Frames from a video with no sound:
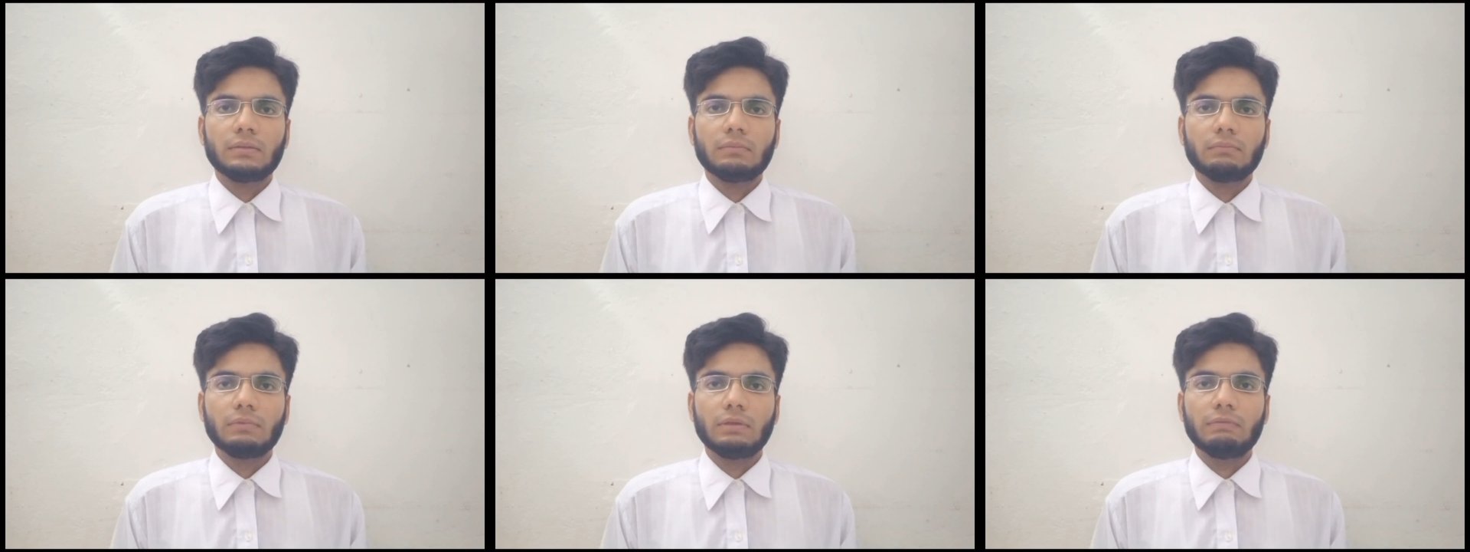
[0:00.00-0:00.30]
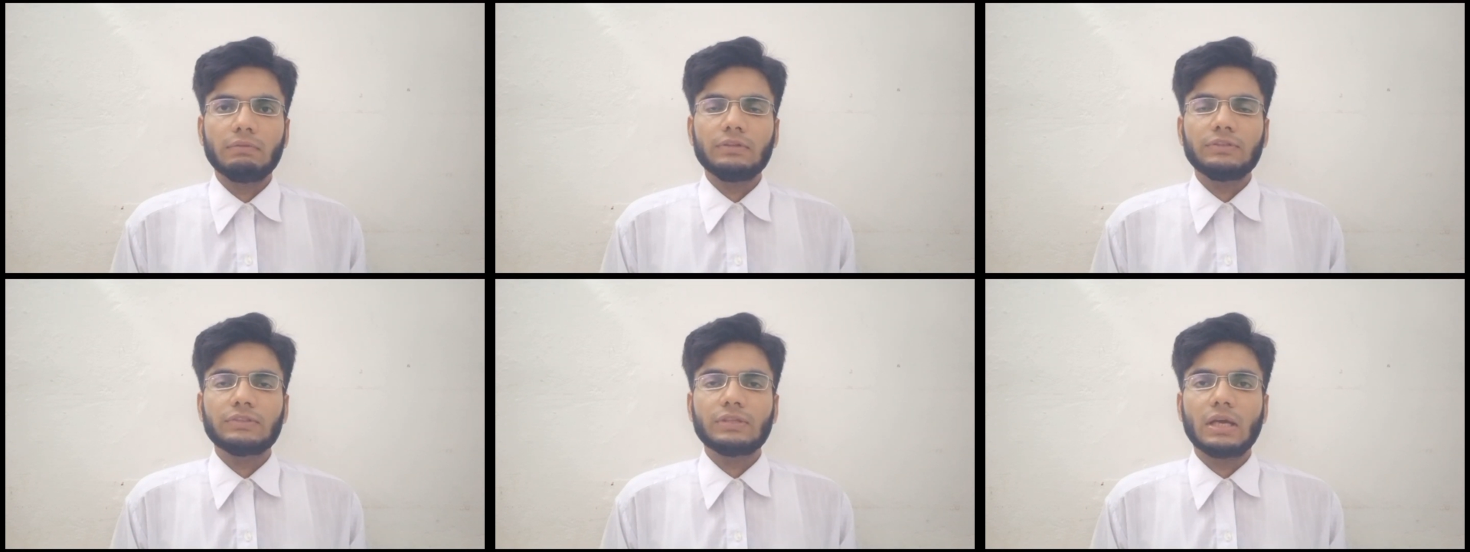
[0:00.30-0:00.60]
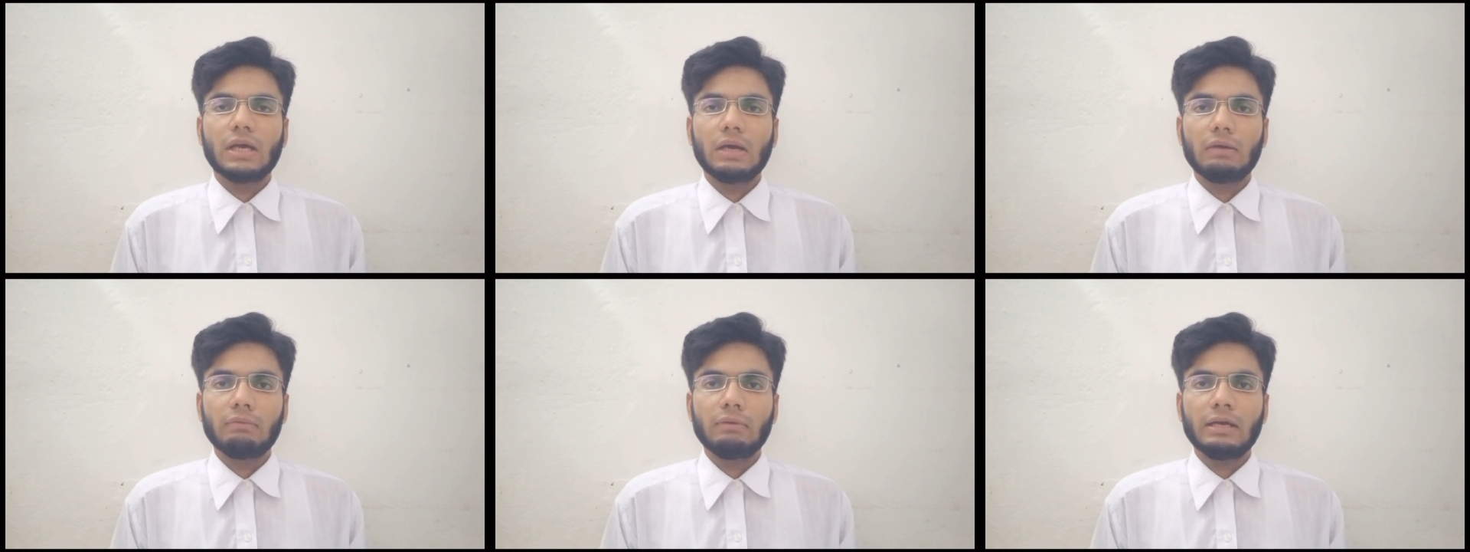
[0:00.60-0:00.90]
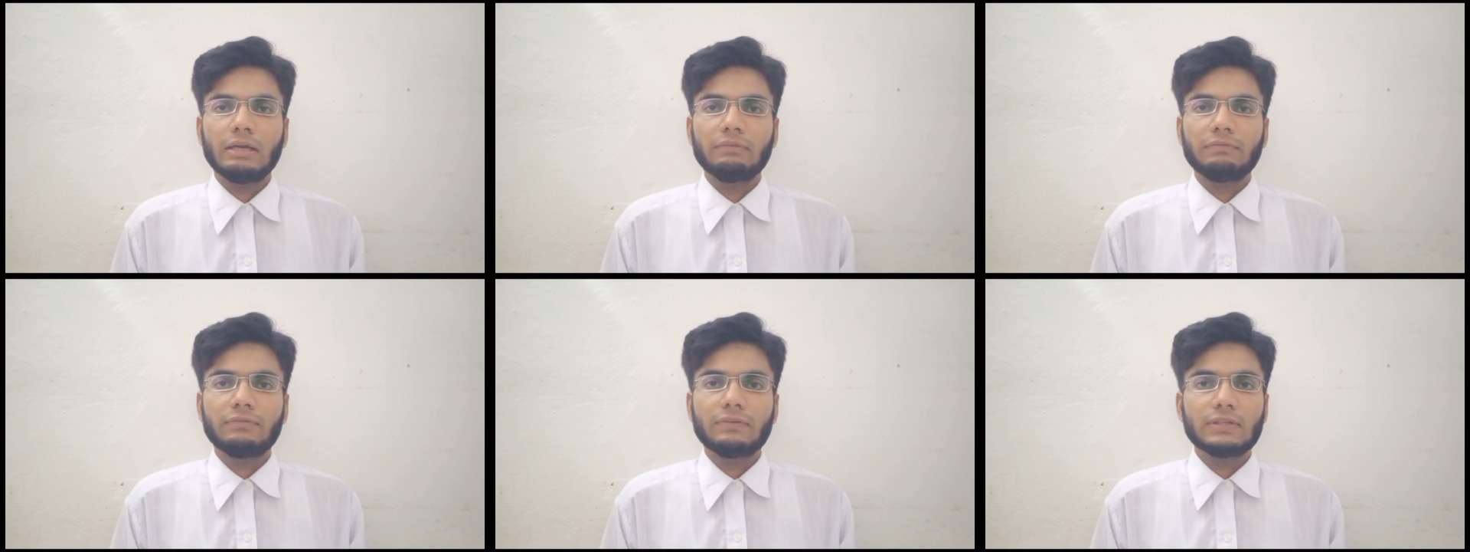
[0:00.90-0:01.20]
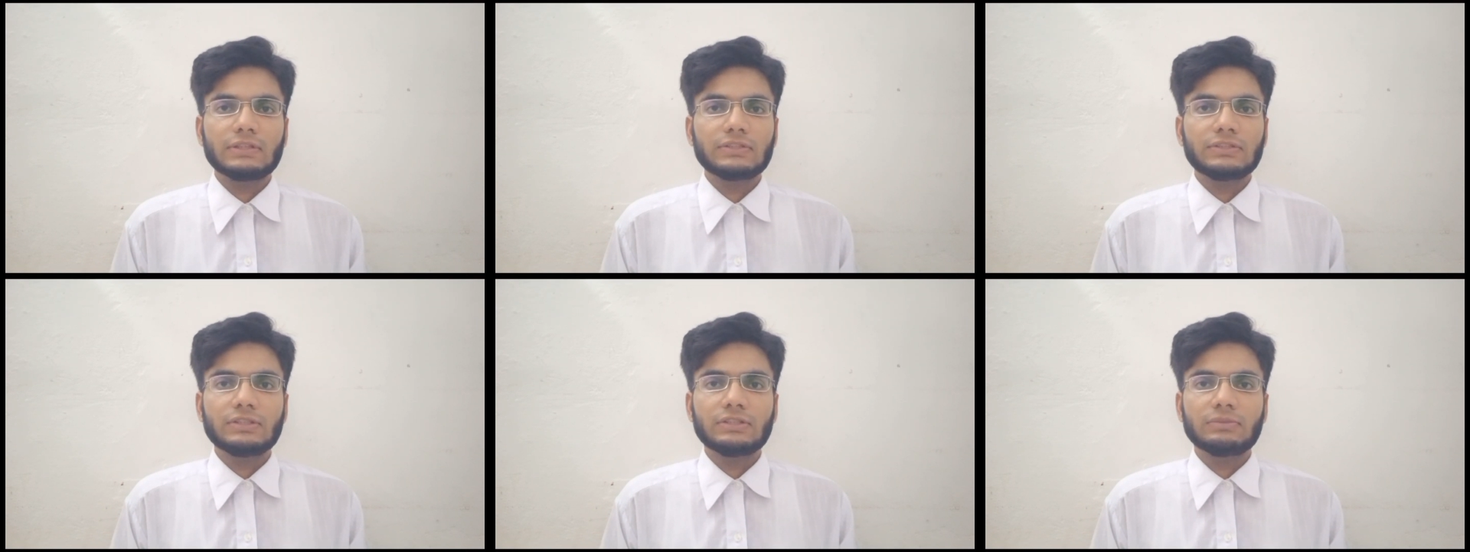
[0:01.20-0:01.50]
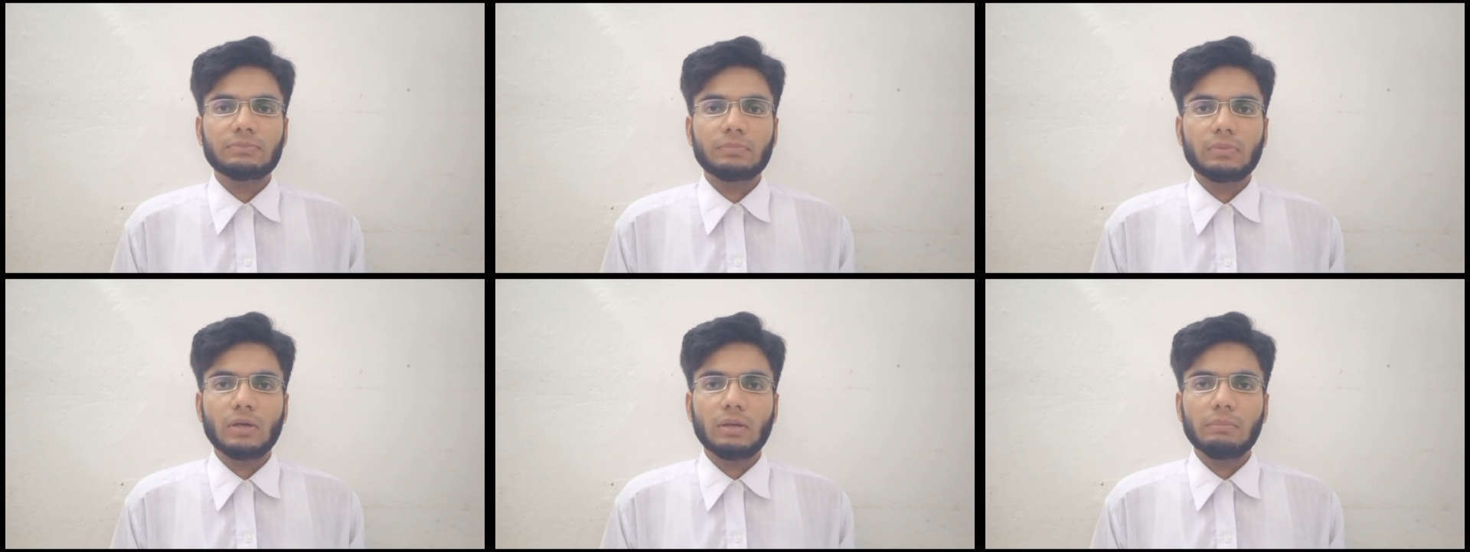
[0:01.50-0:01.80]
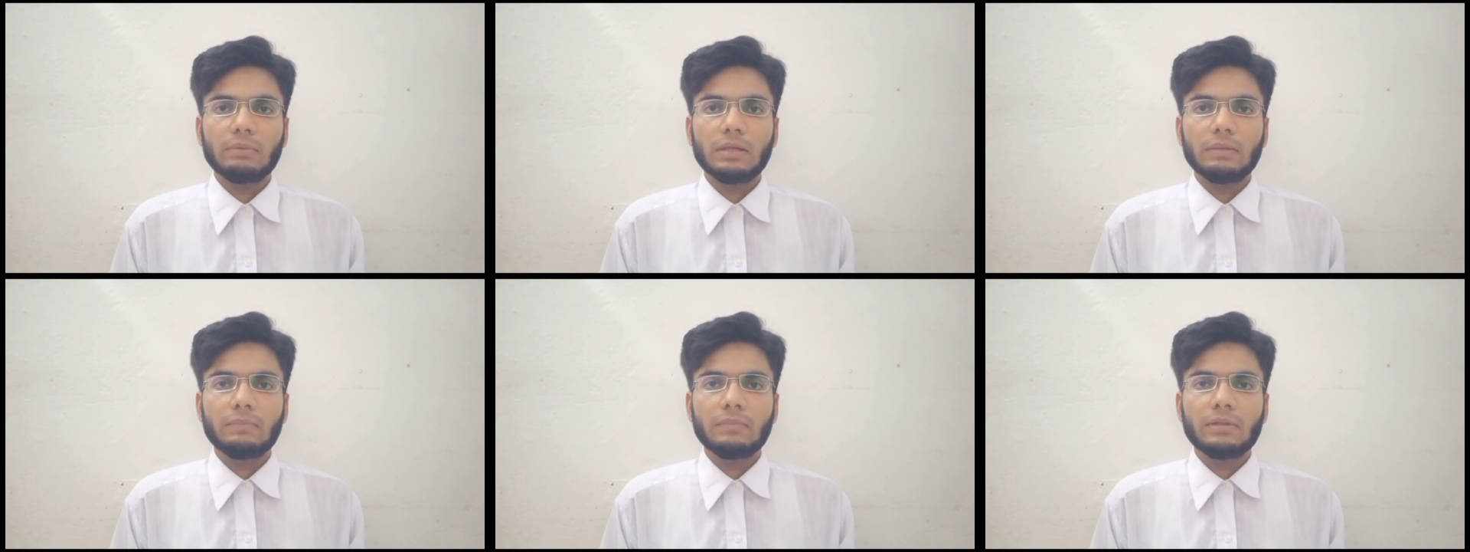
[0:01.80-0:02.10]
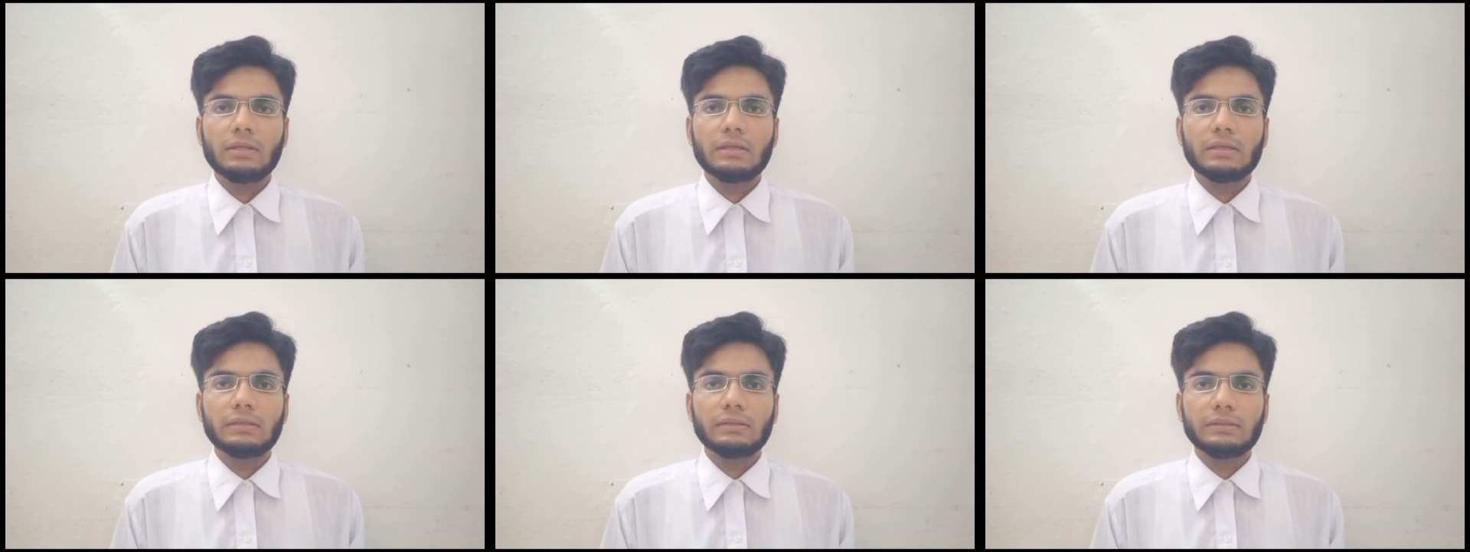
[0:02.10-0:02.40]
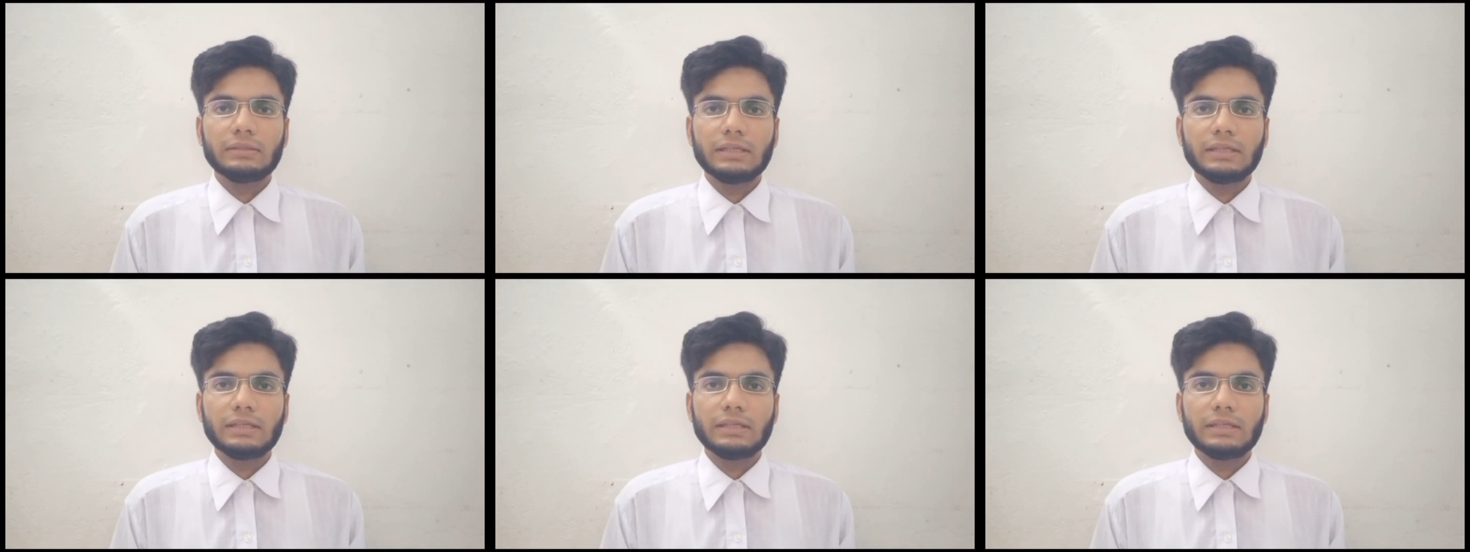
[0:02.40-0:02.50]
Viewers, how I fixed this problem,